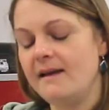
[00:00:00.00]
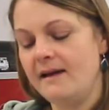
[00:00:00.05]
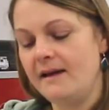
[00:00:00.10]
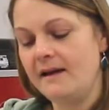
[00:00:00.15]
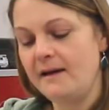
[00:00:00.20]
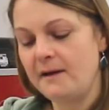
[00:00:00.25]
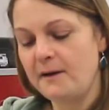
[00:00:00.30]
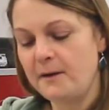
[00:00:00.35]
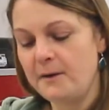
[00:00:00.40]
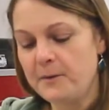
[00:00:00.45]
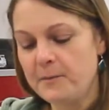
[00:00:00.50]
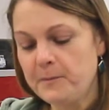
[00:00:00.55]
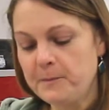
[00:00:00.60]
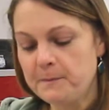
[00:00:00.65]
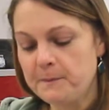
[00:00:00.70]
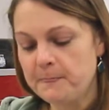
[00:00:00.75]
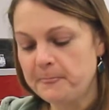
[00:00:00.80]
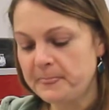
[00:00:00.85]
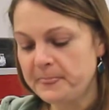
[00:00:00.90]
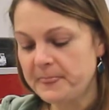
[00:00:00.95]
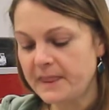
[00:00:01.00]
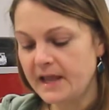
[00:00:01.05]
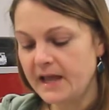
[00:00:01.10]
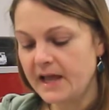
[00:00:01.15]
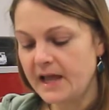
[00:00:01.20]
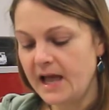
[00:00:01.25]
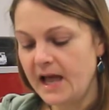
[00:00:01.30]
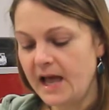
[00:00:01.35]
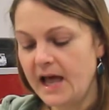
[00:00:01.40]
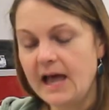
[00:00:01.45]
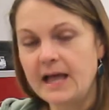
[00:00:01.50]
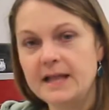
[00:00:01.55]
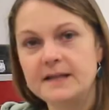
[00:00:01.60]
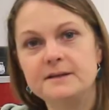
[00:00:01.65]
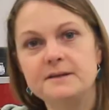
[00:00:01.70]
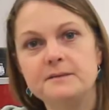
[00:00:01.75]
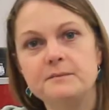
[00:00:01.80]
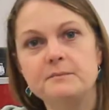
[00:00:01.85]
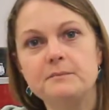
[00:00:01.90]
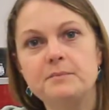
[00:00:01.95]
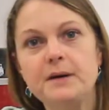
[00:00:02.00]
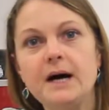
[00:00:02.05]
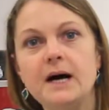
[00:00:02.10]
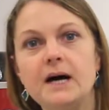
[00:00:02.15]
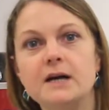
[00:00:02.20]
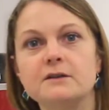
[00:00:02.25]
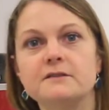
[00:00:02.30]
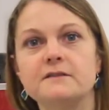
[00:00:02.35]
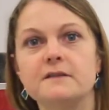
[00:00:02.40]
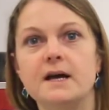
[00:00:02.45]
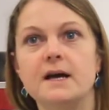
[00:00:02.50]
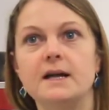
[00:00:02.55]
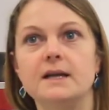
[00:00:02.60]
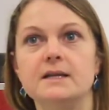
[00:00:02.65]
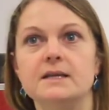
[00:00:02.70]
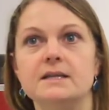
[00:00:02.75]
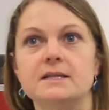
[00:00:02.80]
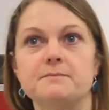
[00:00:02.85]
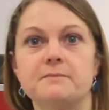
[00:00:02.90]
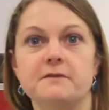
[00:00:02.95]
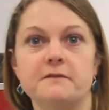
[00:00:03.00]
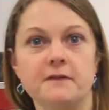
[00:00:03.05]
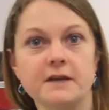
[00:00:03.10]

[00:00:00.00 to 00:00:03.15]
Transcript: And part of that is